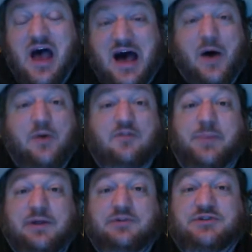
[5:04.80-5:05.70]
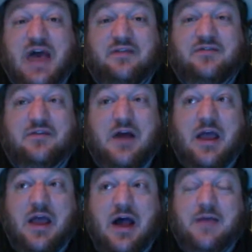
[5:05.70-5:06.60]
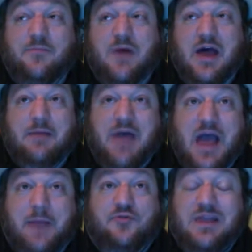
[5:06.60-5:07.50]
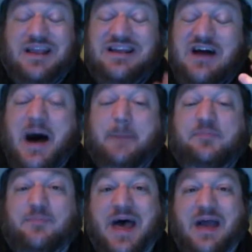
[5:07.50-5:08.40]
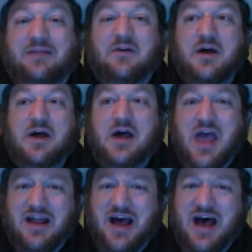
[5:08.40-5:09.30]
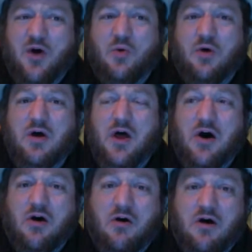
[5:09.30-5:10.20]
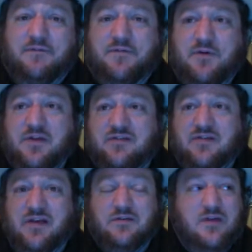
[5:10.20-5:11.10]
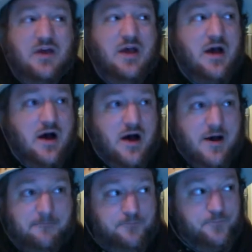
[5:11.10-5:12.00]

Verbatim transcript: out of Peter Jackson. I, I am I am absolutely gobsmacked at how awful this is. Um,